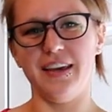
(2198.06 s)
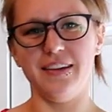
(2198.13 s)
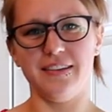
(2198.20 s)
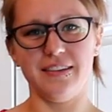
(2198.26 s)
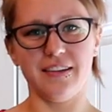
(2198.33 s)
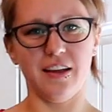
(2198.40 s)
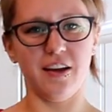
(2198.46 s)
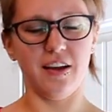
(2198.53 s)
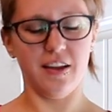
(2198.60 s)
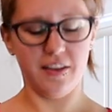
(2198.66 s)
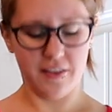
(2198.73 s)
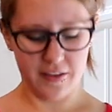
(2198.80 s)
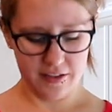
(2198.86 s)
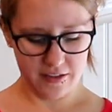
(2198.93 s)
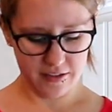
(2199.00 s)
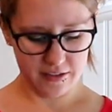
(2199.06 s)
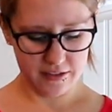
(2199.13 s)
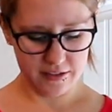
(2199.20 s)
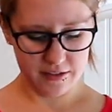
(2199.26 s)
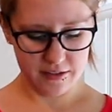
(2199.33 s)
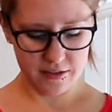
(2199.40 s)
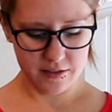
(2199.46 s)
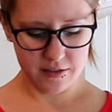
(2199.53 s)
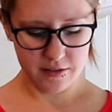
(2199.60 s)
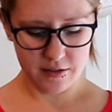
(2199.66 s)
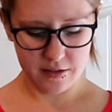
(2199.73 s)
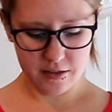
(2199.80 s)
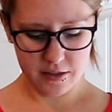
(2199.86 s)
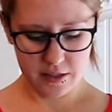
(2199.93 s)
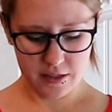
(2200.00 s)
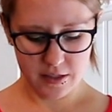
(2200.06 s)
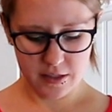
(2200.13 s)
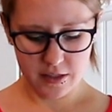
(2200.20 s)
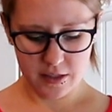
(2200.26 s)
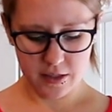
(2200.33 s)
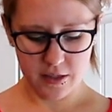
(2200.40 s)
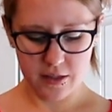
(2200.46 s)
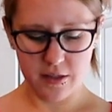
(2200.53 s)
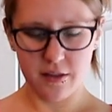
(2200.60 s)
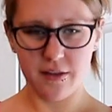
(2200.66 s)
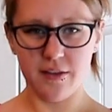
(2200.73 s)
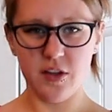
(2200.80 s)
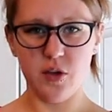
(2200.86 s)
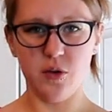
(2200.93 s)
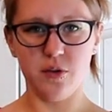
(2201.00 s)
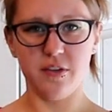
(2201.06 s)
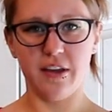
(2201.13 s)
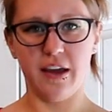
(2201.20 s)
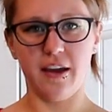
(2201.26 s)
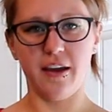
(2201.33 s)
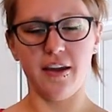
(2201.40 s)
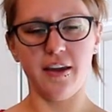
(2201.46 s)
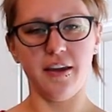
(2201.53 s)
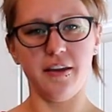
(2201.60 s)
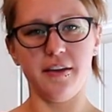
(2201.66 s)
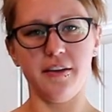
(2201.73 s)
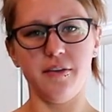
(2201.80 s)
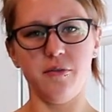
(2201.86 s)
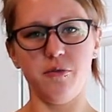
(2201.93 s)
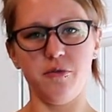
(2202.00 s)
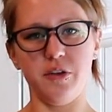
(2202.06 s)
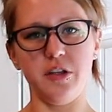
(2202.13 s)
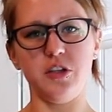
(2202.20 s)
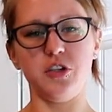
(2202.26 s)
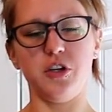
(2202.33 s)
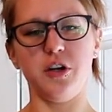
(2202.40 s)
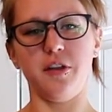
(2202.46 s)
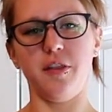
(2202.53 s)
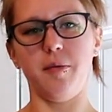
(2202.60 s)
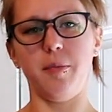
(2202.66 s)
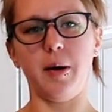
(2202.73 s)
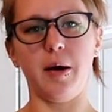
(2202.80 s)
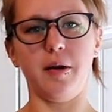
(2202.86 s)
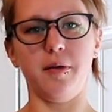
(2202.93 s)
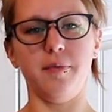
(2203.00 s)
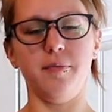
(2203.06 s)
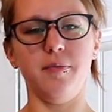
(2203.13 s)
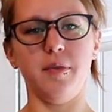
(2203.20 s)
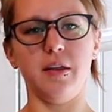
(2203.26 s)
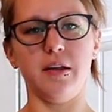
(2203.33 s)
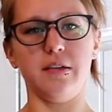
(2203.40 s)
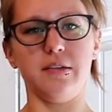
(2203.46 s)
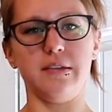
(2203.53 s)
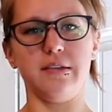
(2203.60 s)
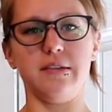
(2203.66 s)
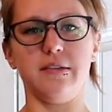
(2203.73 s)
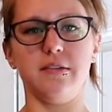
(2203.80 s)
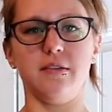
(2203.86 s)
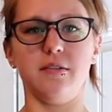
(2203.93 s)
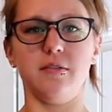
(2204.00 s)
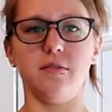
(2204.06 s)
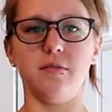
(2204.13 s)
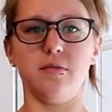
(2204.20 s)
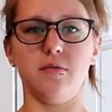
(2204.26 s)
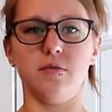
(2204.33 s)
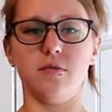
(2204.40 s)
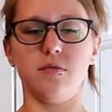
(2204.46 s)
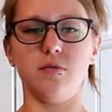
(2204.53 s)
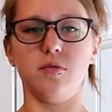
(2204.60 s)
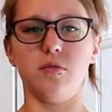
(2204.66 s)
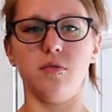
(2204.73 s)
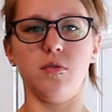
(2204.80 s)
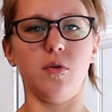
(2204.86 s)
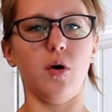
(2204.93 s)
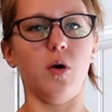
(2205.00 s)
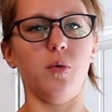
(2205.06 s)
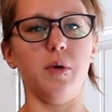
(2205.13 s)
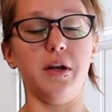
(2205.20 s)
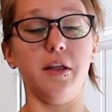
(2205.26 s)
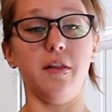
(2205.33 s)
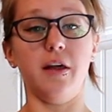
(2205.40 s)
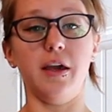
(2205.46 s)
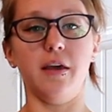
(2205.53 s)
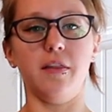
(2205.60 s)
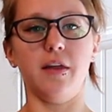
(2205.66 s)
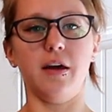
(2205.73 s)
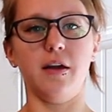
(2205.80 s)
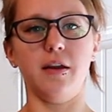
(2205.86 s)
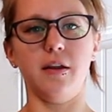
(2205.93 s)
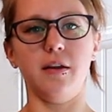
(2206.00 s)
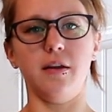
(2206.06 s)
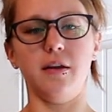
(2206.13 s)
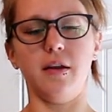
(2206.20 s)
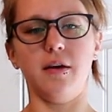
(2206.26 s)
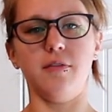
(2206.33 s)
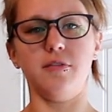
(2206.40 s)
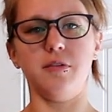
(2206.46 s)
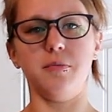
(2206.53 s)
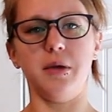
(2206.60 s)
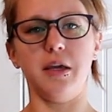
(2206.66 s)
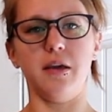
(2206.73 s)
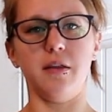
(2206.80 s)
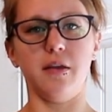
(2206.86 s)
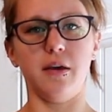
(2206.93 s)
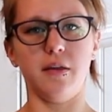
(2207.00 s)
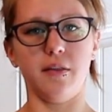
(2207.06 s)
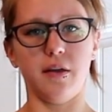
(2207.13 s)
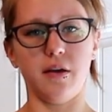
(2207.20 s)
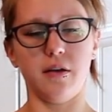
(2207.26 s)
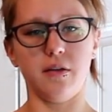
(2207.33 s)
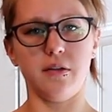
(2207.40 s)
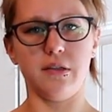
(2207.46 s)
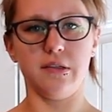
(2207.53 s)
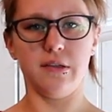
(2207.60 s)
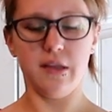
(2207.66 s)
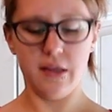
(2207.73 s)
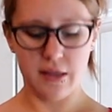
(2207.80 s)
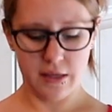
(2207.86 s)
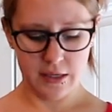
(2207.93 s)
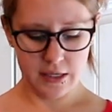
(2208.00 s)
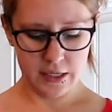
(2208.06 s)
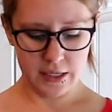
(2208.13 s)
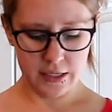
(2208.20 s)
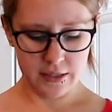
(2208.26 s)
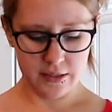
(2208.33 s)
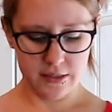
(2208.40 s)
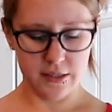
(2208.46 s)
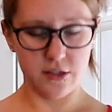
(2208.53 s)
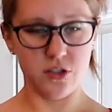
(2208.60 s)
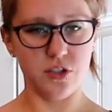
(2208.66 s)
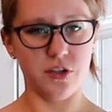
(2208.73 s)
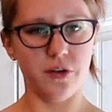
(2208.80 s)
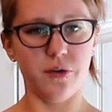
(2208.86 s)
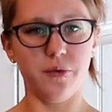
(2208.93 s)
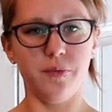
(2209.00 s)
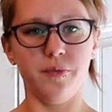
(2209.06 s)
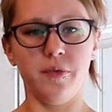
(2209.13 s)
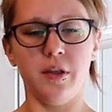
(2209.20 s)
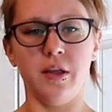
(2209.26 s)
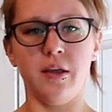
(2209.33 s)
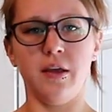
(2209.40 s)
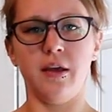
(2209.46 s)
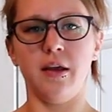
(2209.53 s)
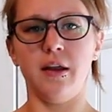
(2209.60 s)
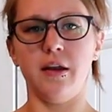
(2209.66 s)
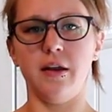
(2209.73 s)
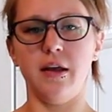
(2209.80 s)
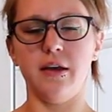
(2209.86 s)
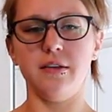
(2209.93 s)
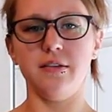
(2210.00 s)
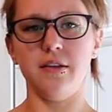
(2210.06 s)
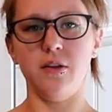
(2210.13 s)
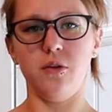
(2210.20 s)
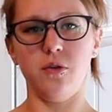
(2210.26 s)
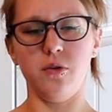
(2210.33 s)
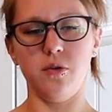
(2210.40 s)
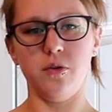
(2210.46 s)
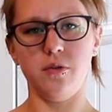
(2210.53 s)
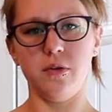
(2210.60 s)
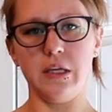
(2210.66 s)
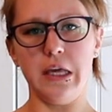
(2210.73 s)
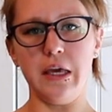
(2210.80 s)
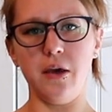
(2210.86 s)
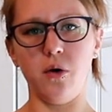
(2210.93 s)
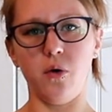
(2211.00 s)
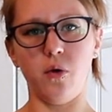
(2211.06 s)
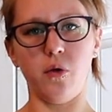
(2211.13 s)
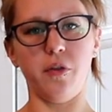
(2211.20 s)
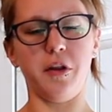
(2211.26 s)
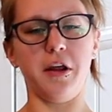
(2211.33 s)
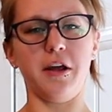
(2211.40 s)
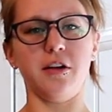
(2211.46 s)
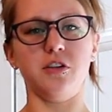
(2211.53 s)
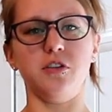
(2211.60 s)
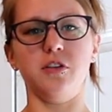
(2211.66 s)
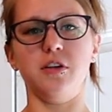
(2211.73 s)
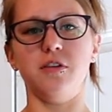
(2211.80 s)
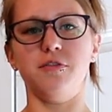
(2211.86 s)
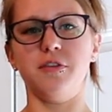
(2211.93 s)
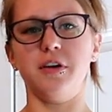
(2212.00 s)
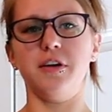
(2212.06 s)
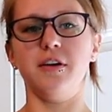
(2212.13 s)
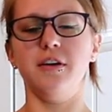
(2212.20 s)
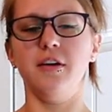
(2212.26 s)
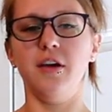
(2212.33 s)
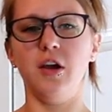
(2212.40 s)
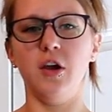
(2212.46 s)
It's got this little tie-in feature at the bottom that's already like that. I didn't have to make it like that. It's intentional. And it has a little keyhole that actually, if I